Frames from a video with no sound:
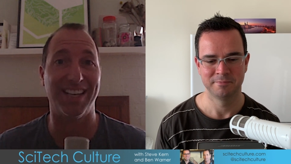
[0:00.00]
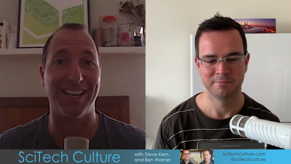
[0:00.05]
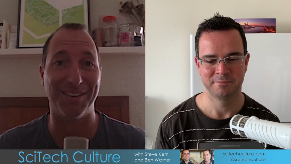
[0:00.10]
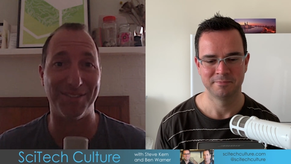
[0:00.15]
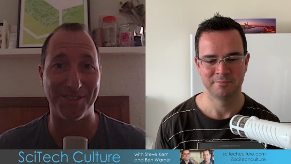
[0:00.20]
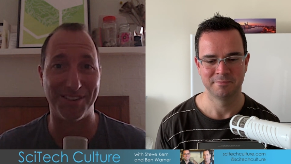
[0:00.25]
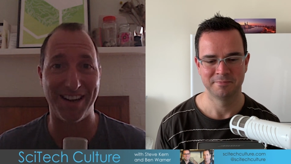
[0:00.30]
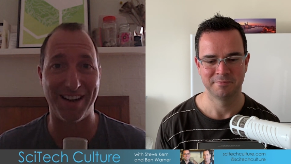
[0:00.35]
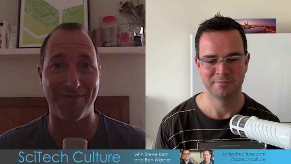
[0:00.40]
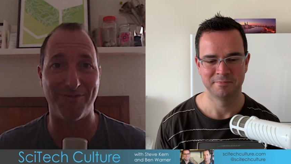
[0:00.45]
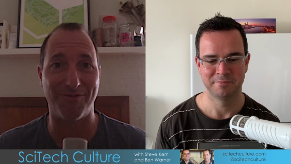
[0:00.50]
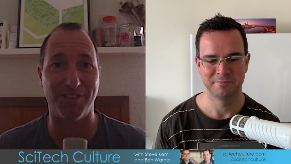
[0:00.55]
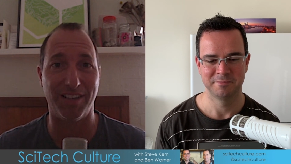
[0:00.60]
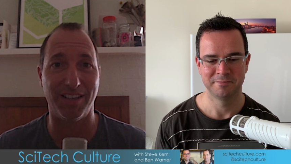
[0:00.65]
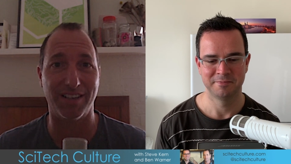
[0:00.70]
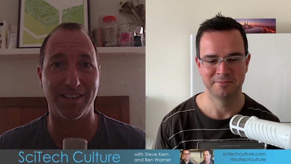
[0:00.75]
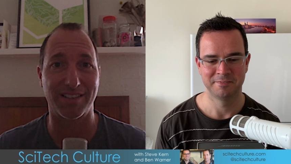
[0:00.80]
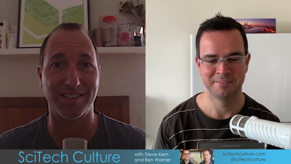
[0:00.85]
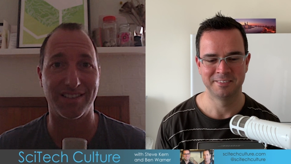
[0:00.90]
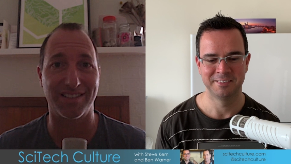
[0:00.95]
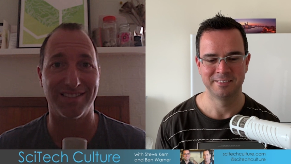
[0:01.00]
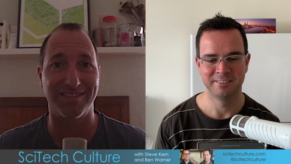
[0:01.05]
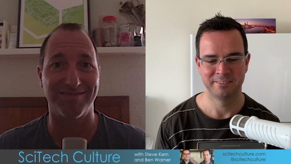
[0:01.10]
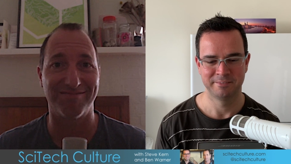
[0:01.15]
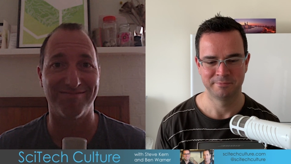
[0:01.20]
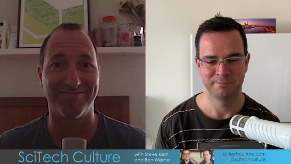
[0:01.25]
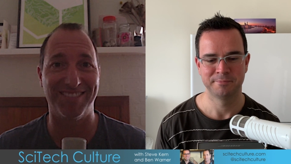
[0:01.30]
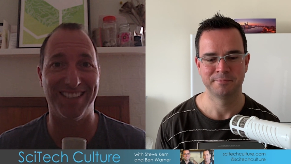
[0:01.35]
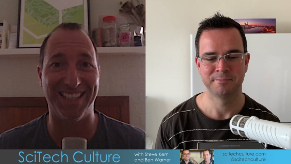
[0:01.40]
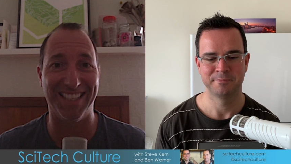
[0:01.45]
Speaker 1: get on Netflix.
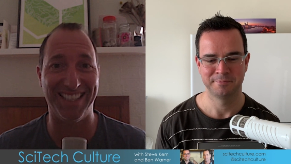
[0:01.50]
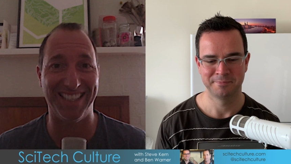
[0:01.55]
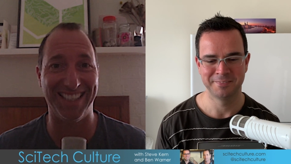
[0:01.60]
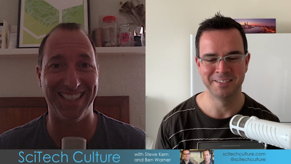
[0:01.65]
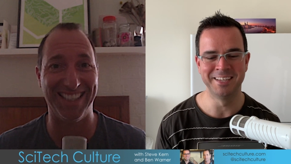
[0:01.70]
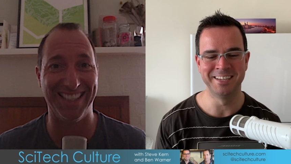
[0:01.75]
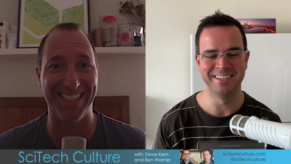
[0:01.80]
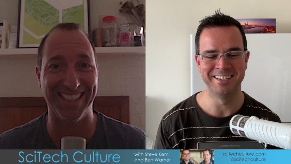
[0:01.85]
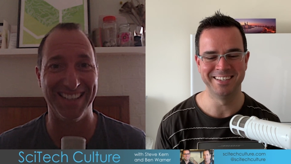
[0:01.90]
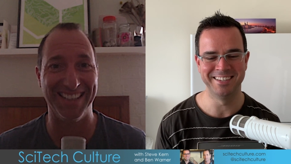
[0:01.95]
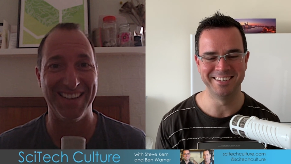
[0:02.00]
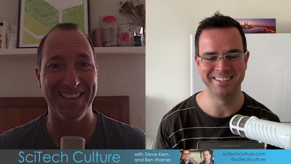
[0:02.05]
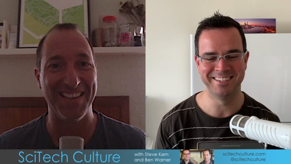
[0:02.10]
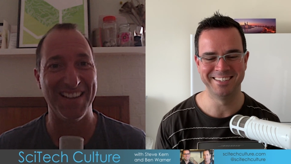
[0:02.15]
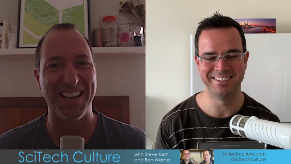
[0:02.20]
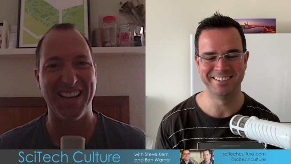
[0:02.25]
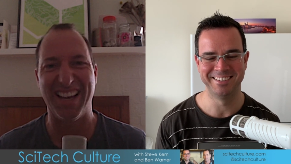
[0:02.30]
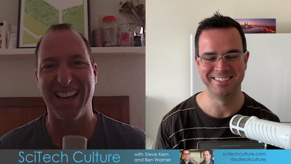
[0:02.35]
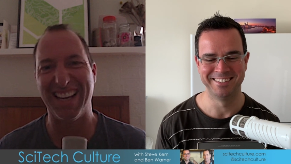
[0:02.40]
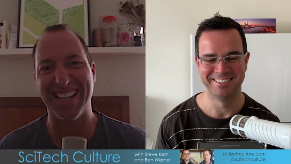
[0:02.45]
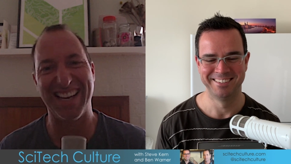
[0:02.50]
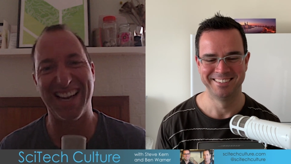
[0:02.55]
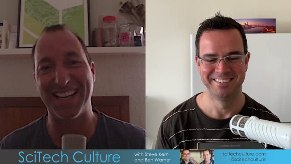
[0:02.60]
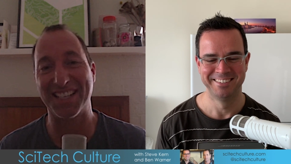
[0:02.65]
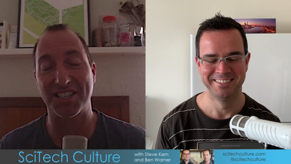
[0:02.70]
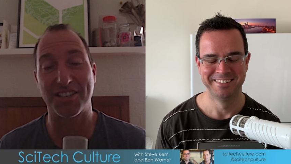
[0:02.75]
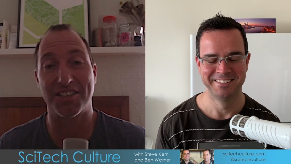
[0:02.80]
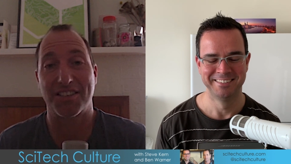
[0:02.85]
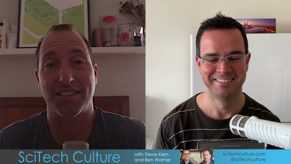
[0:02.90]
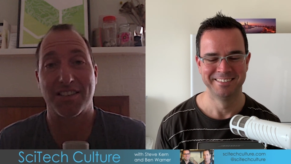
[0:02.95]
And
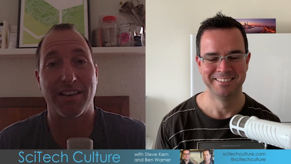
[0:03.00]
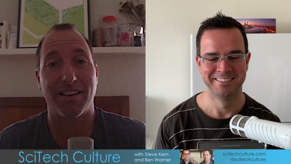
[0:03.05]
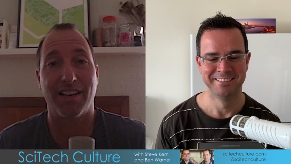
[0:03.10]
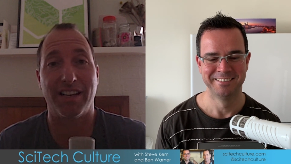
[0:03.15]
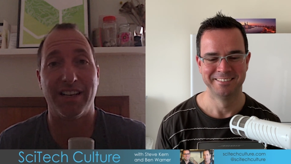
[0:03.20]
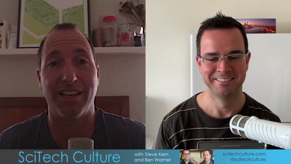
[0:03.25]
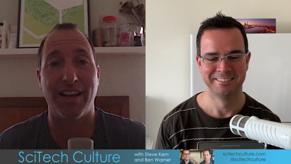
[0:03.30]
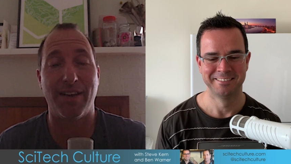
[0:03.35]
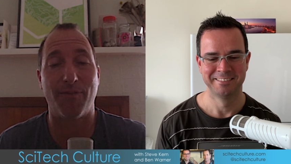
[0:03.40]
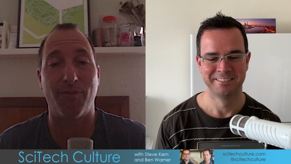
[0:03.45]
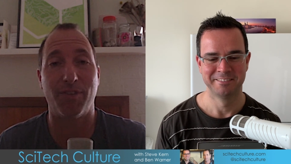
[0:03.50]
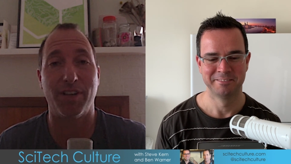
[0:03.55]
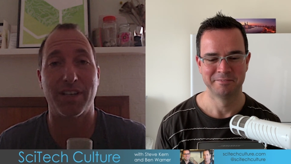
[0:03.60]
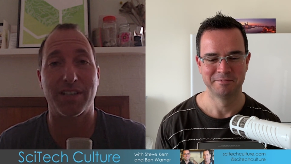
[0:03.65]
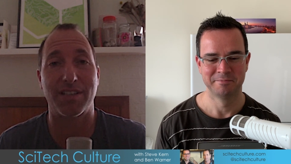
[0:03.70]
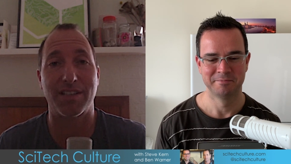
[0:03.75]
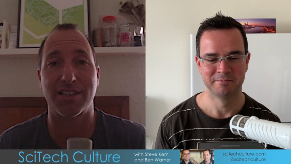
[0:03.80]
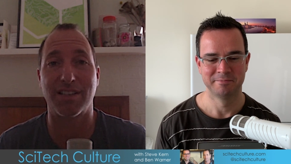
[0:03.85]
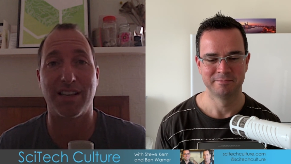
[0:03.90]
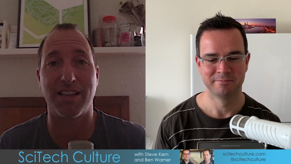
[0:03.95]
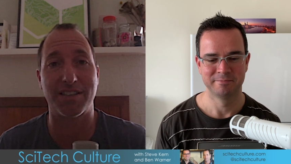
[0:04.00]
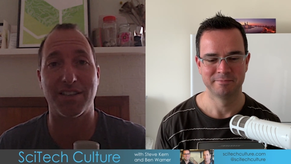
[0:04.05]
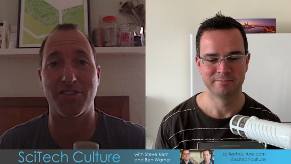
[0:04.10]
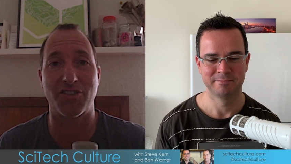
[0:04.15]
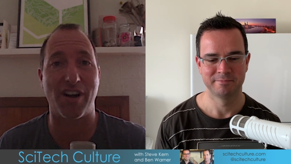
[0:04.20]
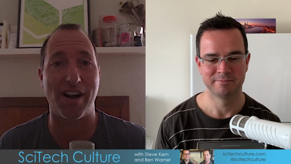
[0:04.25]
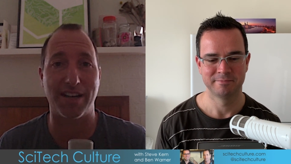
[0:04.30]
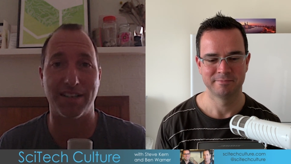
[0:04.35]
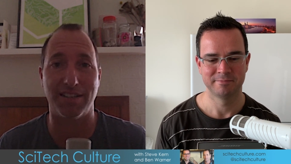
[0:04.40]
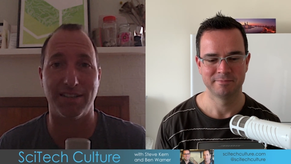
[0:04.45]
so suddenly Netflix is less
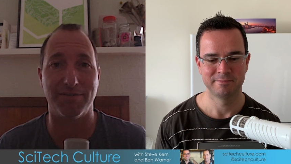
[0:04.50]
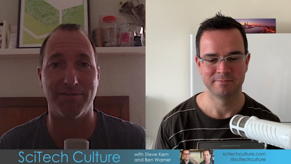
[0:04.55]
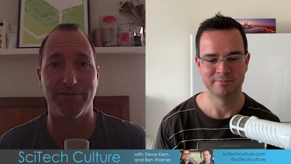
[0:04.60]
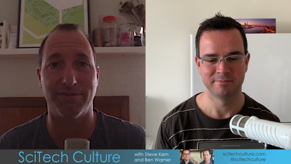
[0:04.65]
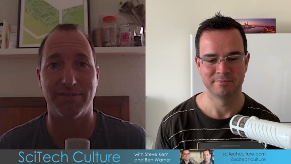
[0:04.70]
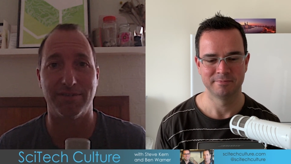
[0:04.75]
attractive.